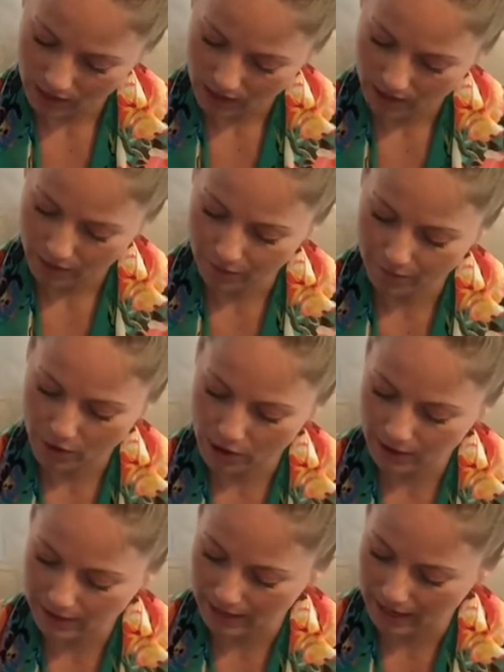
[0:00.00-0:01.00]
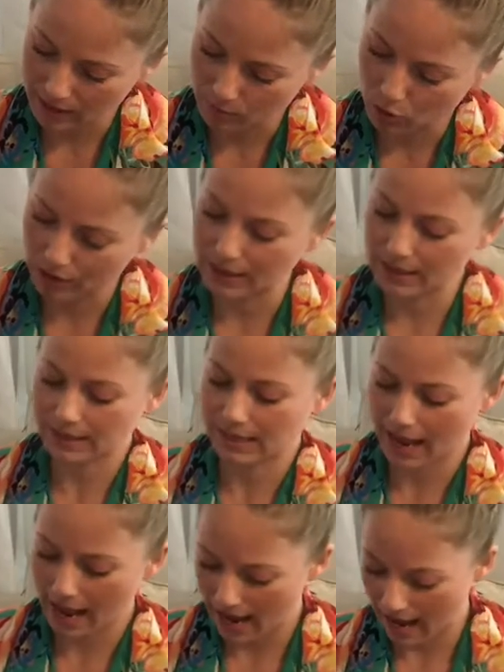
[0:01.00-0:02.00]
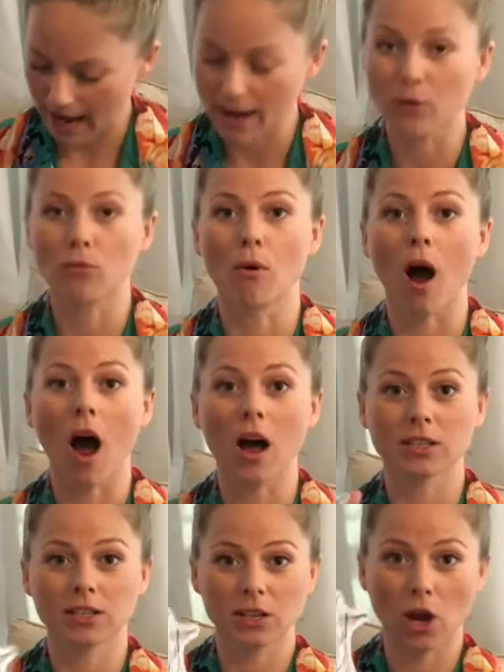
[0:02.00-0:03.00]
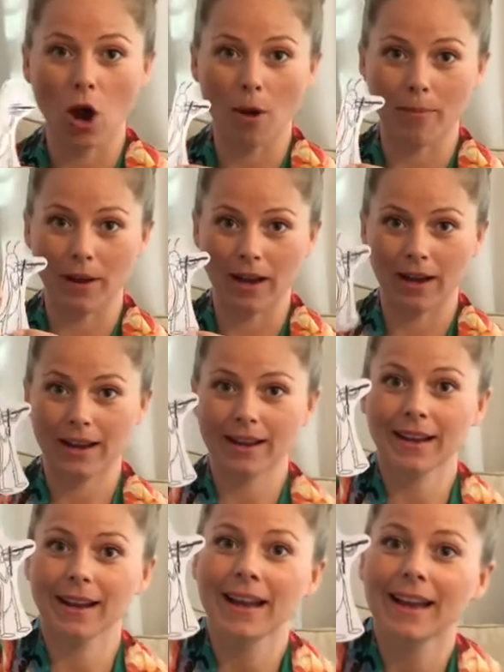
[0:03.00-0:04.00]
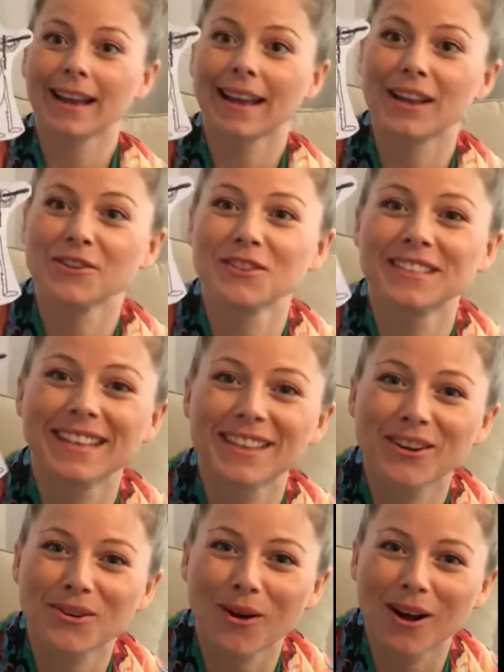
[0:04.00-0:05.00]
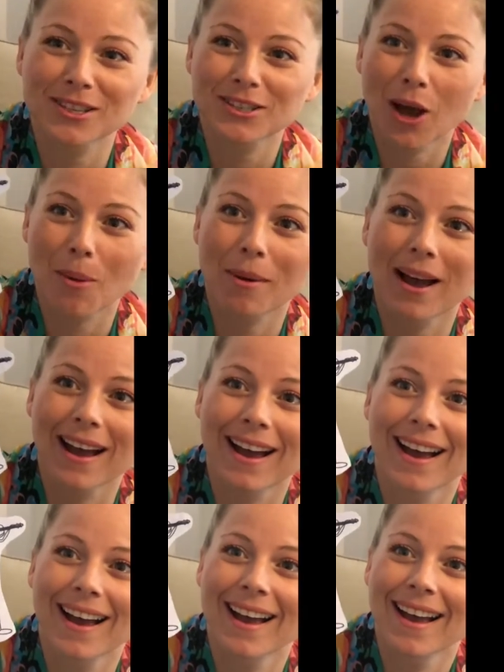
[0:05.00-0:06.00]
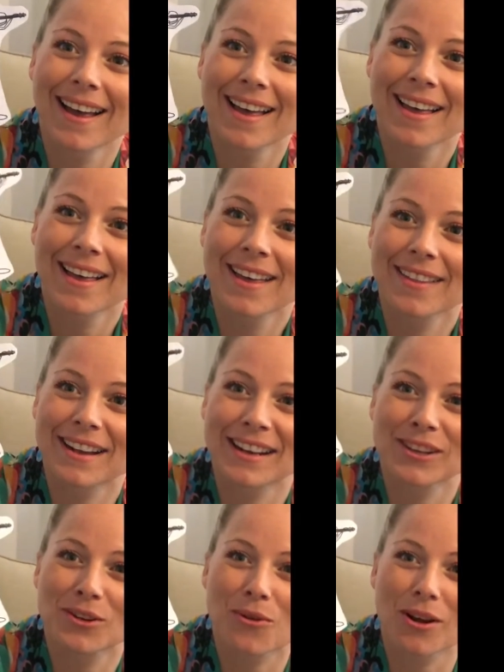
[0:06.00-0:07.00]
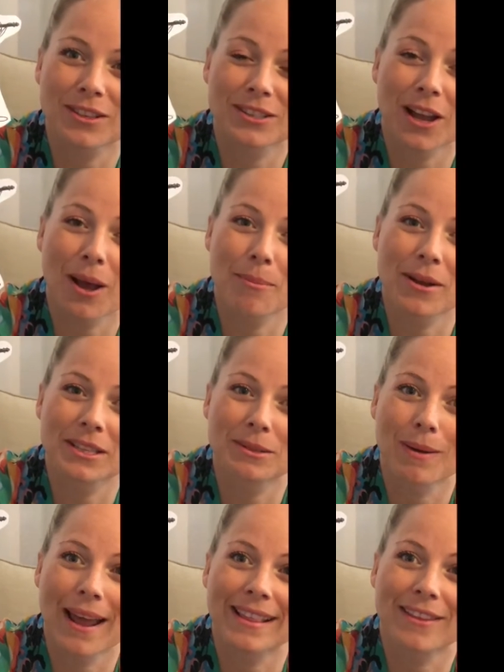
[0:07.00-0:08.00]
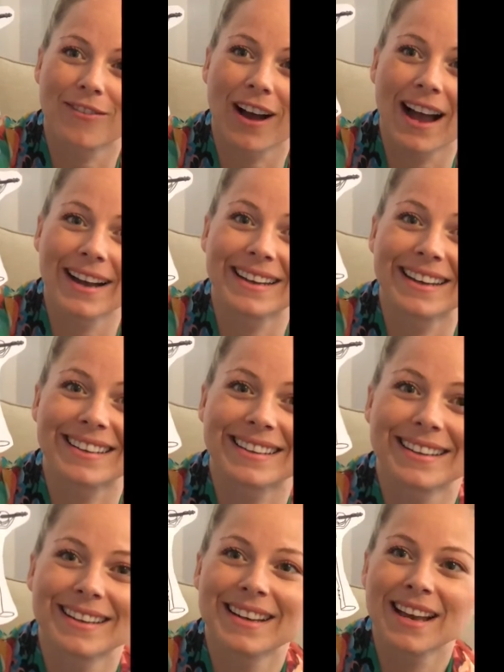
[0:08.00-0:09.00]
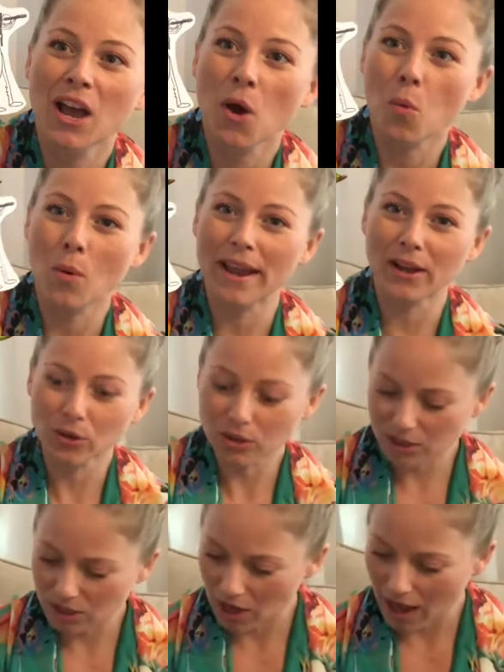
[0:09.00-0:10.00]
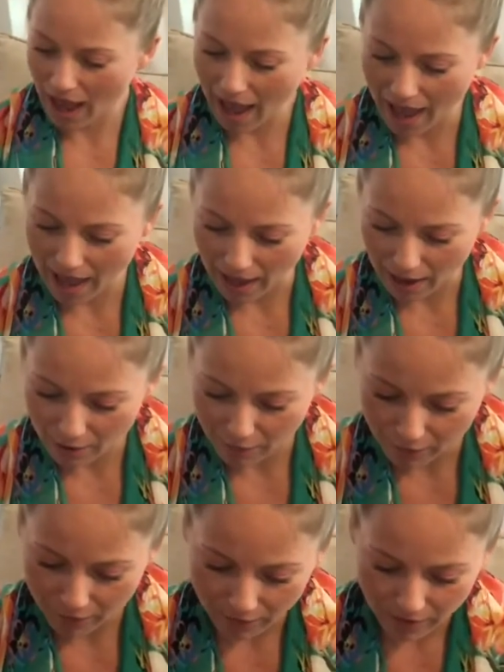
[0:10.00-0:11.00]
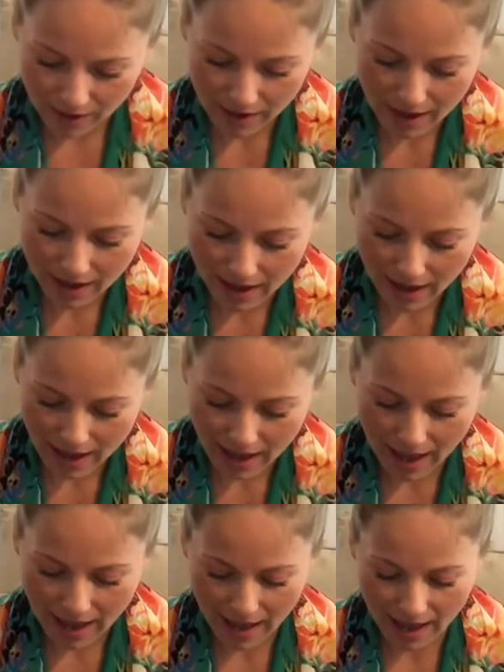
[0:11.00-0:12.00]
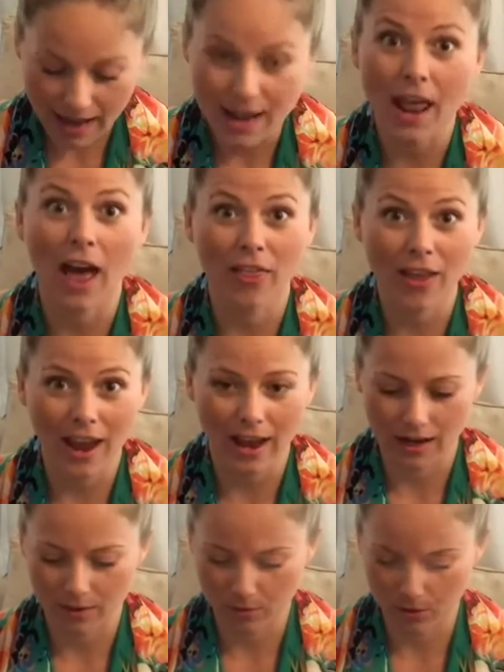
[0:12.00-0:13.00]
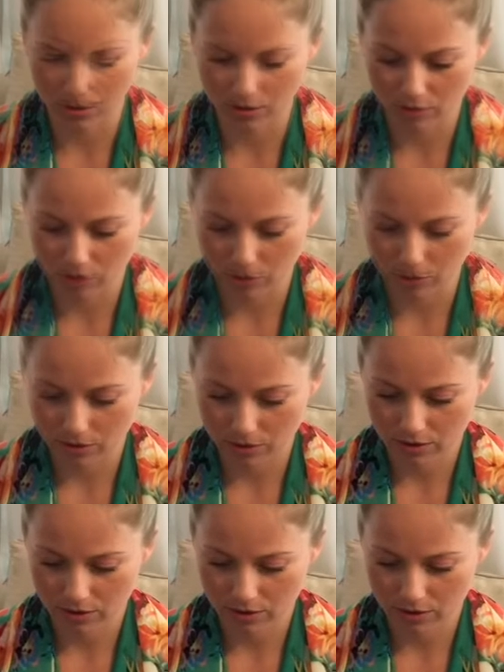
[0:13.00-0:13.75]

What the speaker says: The first animal is a grasshopper. Can you see the grasshopper? The little grasshopper is playing the violin. We also have another animal,